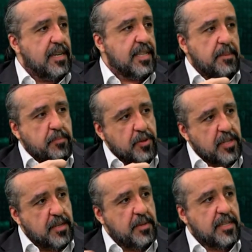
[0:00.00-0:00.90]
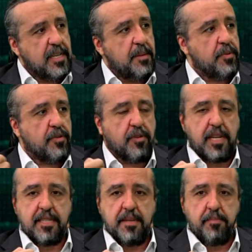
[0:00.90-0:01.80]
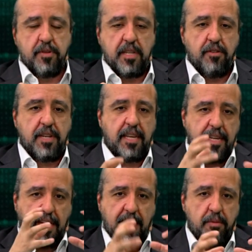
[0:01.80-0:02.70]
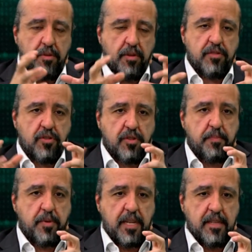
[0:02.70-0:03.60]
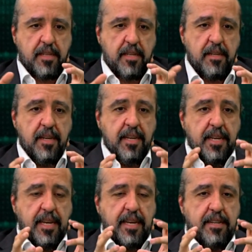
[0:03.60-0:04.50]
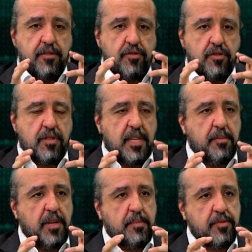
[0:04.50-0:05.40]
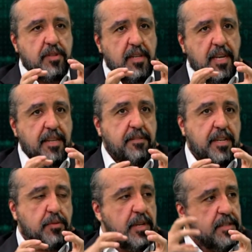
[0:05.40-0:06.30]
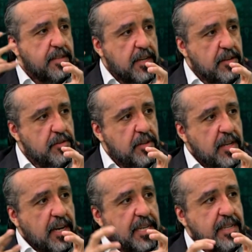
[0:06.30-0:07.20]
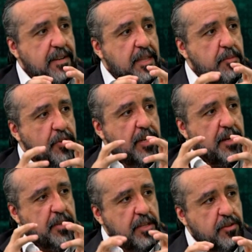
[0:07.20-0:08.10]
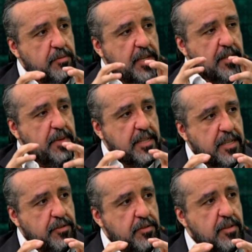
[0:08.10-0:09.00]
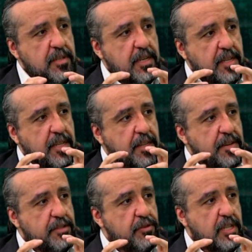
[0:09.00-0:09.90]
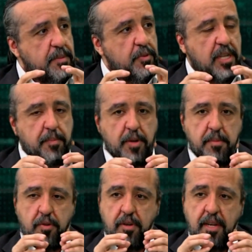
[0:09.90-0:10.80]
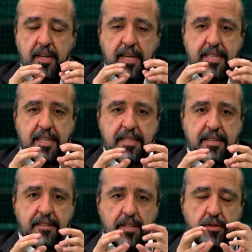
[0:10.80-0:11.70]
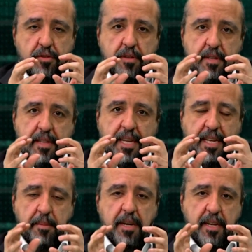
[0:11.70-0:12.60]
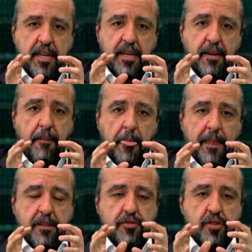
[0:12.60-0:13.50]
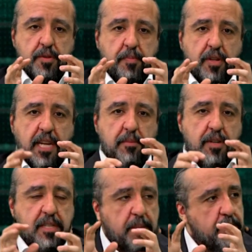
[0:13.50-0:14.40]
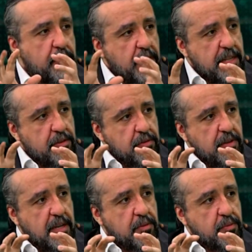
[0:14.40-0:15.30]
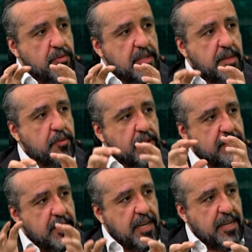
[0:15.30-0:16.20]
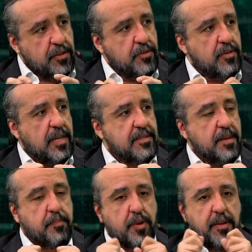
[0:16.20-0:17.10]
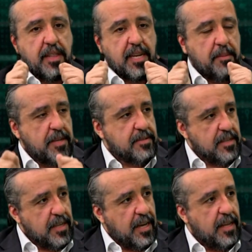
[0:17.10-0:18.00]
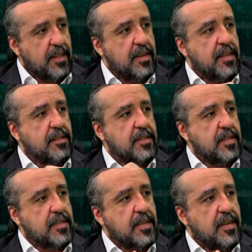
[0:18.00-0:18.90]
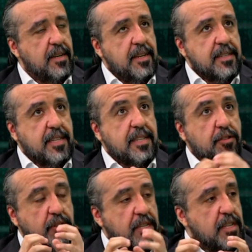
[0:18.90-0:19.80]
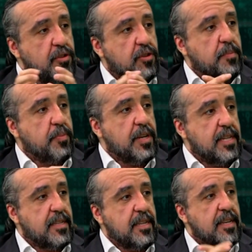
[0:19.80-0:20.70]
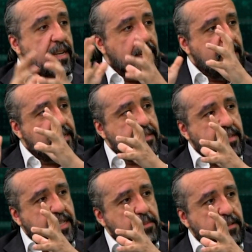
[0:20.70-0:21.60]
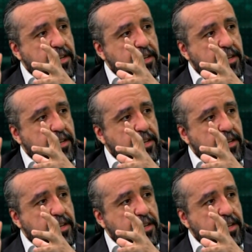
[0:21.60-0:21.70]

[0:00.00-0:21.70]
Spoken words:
transportation of material through the conveyor belts, and each of those components, we do have the possibility to virtualize them through mathematical modeling of different types that we can know how we can be testing some type of scenario to do capacity tests of these different components